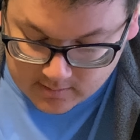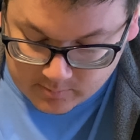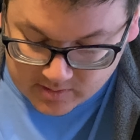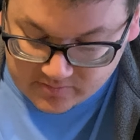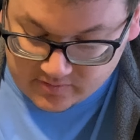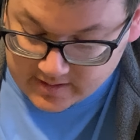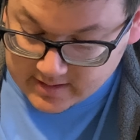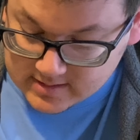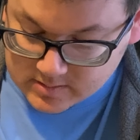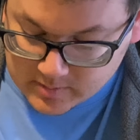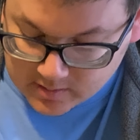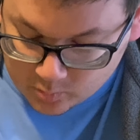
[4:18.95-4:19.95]
but if
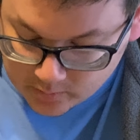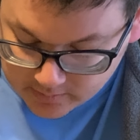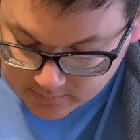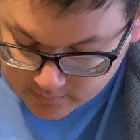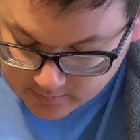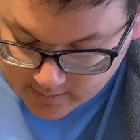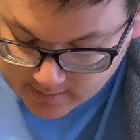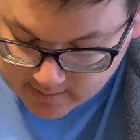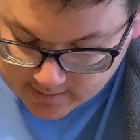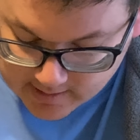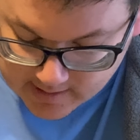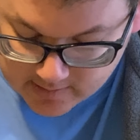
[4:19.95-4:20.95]
against my will,
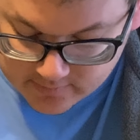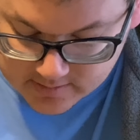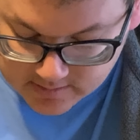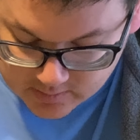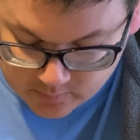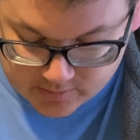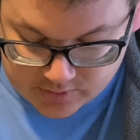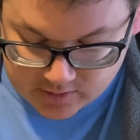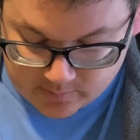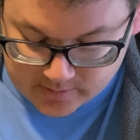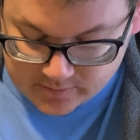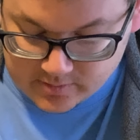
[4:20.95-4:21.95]
I have a
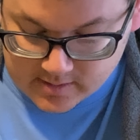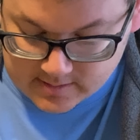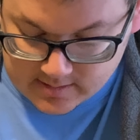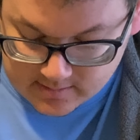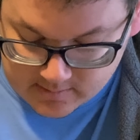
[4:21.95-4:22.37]
stewardship entrusted